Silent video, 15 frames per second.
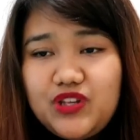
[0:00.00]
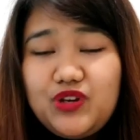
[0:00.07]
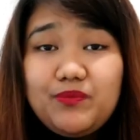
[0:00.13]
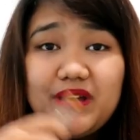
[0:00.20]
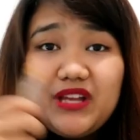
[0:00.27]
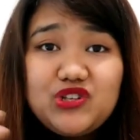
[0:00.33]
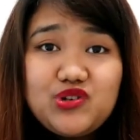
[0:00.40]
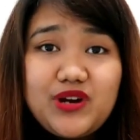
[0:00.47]

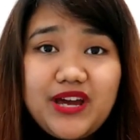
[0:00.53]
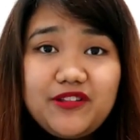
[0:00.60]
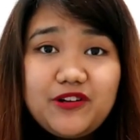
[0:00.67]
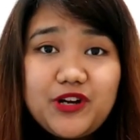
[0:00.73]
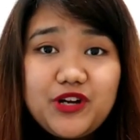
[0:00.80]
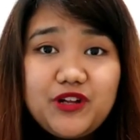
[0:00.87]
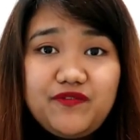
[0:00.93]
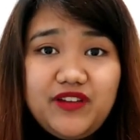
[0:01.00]
you may try
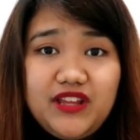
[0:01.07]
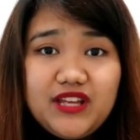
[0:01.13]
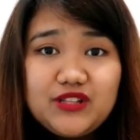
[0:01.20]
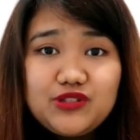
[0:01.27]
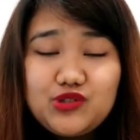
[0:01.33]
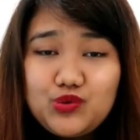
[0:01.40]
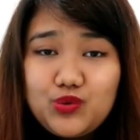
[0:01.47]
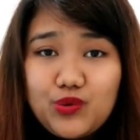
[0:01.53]
your
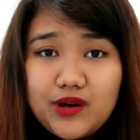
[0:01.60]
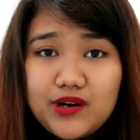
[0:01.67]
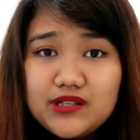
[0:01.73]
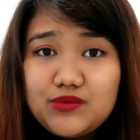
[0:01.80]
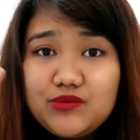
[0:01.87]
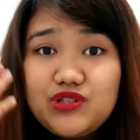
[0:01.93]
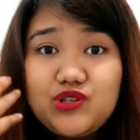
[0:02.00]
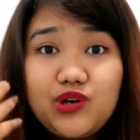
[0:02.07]
convenience
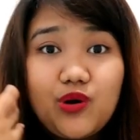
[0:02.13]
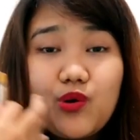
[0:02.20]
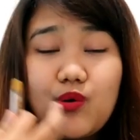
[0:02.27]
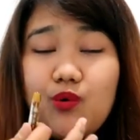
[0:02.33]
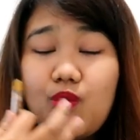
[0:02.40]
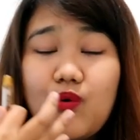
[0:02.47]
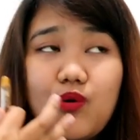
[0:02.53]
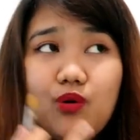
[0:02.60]
stores, which are
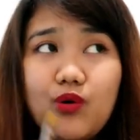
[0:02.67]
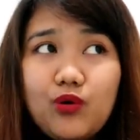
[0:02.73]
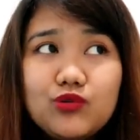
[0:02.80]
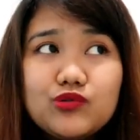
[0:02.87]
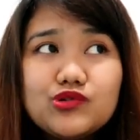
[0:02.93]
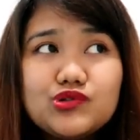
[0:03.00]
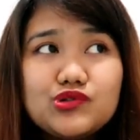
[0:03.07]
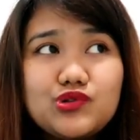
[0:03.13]

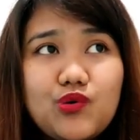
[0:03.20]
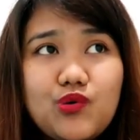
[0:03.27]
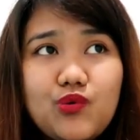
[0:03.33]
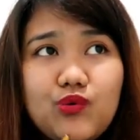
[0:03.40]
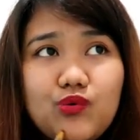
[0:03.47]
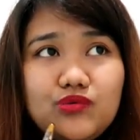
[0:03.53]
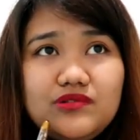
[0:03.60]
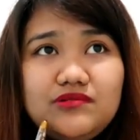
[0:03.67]
also
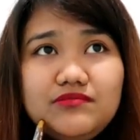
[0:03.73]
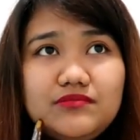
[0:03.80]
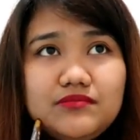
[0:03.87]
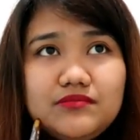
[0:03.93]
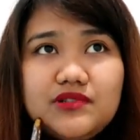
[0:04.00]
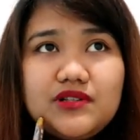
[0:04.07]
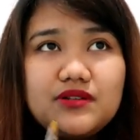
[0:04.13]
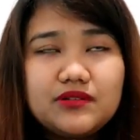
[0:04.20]

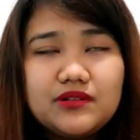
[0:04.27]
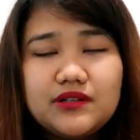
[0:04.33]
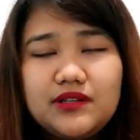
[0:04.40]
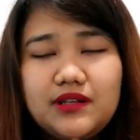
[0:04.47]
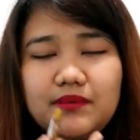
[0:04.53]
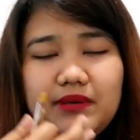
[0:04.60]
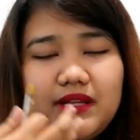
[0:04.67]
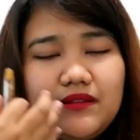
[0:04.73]

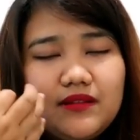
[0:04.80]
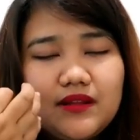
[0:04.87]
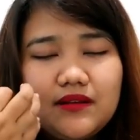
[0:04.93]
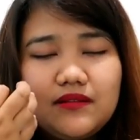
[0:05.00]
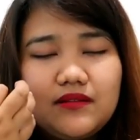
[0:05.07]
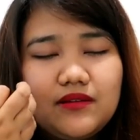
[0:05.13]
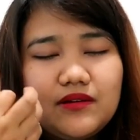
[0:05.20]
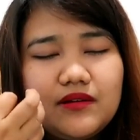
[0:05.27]
good. I mean,
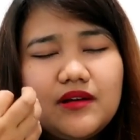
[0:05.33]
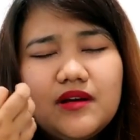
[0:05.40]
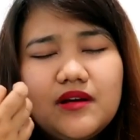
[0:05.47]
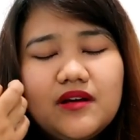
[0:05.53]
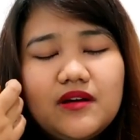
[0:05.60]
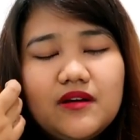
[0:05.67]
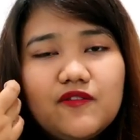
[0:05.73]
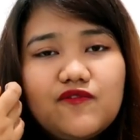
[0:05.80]
the
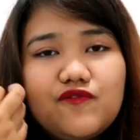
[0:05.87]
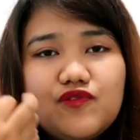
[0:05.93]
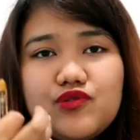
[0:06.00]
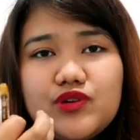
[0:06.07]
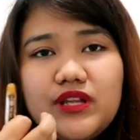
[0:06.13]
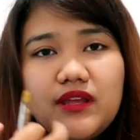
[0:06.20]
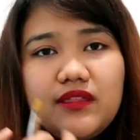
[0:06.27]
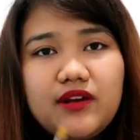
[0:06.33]

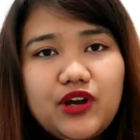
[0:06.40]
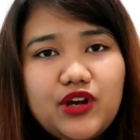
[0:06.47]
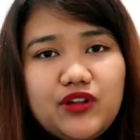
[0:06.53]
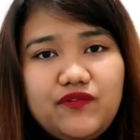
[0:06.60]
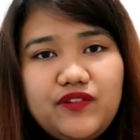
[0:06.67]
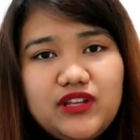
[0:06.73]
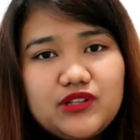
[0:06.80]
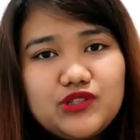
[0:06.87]
food in your
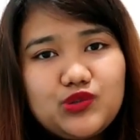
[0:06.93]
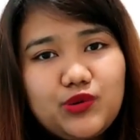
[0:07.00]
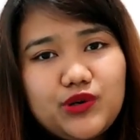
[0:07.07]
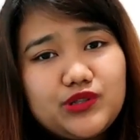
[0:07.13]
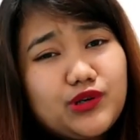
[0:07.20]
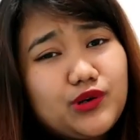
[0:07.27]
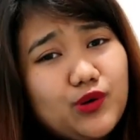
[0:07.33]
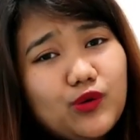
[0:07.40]
convenience
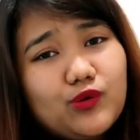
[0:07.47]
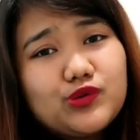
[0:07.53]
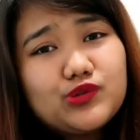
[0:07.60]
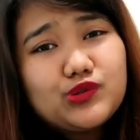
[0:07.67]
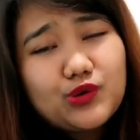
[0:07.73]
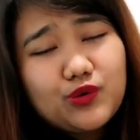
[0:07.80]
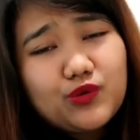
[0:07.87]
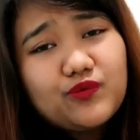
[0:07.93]
stores are
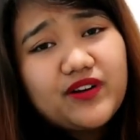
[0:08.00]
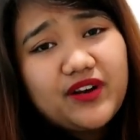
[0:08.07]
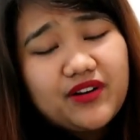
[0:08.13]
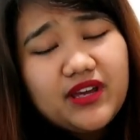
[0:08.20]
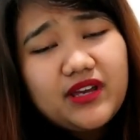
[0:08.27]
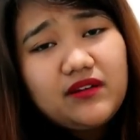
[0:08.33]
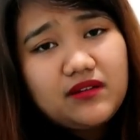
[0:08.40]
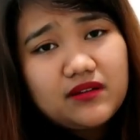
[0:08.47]
also
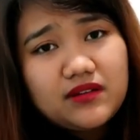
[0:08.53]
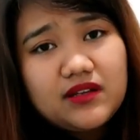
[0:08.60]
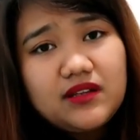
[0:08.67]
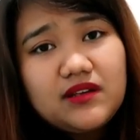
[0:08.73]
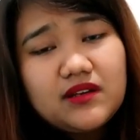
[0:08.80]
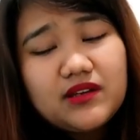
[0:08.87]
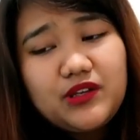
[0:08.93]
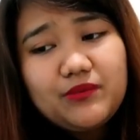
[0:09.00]
very
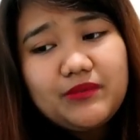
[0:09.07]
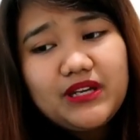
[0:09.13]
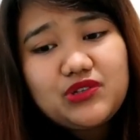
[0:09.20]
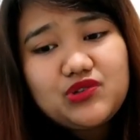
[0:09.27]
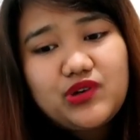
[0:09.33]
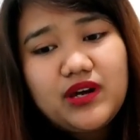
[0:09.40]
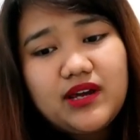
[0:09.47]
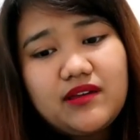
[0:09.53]
good. You may
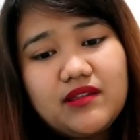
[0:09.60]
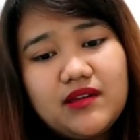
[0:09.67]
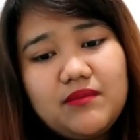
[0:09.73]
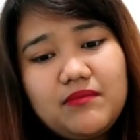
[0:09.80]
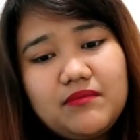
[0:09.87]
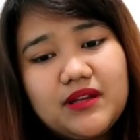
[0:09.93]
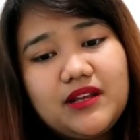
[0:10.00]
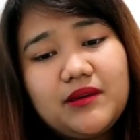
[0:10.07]
try
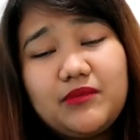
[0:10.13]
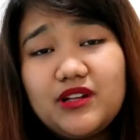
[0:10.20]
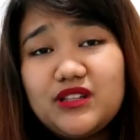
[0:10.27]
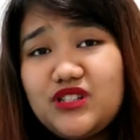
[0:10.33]
them, but I'm